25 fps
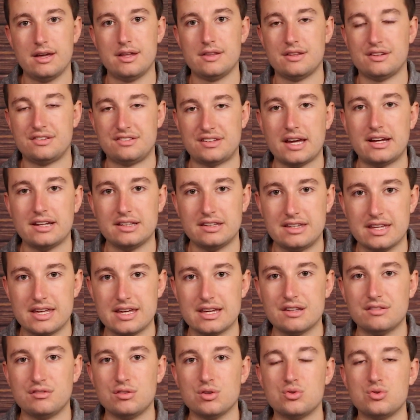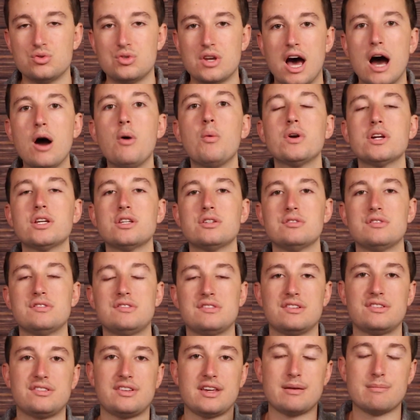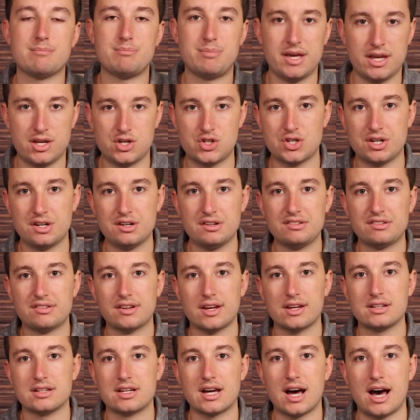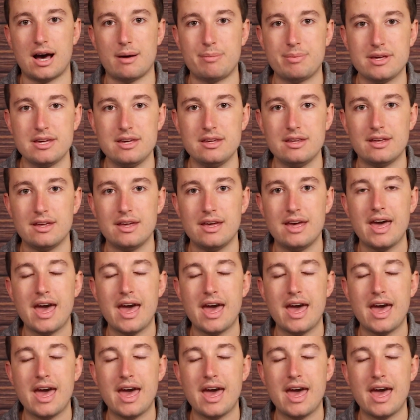The second thing is you do not want to use the same pictures and copy